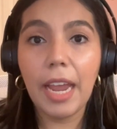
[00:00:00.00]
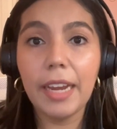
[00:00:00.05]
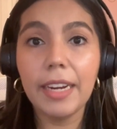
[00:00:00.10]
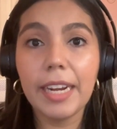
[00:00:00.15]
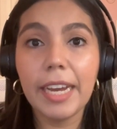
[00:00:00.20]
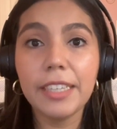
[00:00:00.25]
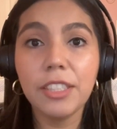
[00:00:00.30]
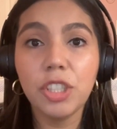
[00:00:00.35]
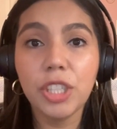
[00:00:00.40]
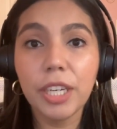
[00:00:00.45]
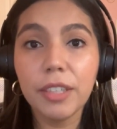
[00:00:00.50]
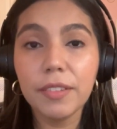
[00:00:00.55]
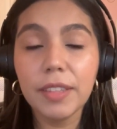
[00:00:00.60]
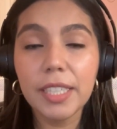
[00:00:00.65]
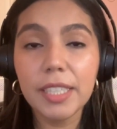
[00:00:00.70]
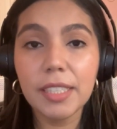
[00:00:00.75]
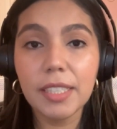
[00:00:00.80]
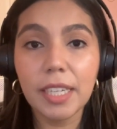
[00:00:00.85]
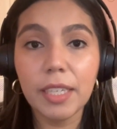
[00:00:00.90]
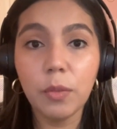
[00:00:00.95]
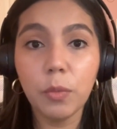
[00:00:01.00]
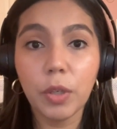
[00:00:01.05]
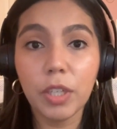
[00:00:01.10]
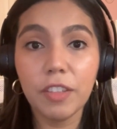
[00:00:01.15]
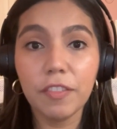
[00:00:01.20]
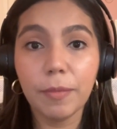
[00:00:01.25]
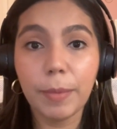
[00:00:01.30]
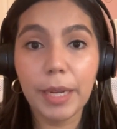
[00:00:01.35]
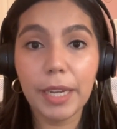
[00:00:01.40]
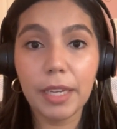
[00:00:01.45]
And I shared this in
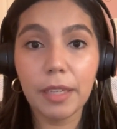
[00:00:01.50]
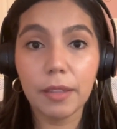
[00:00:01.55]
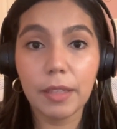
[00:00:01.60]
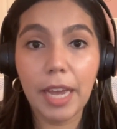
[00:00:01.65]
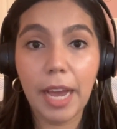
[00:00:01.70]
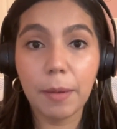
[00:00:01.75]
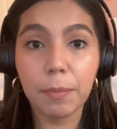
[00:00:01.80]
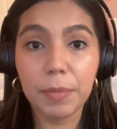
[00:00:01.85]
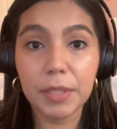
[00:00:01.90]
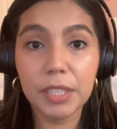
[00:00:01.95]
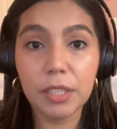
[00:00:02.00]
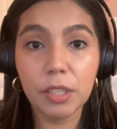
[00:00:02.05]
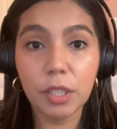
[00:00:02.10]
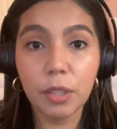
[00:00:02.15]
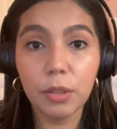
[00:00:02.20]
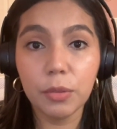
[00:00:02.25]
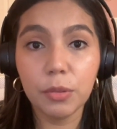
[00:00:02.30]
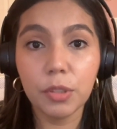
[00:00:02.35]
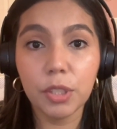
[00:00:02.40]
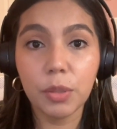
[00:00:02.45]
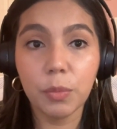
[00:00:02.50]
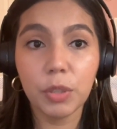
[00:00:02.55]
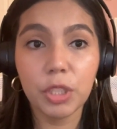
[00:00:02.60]
one of my episodes,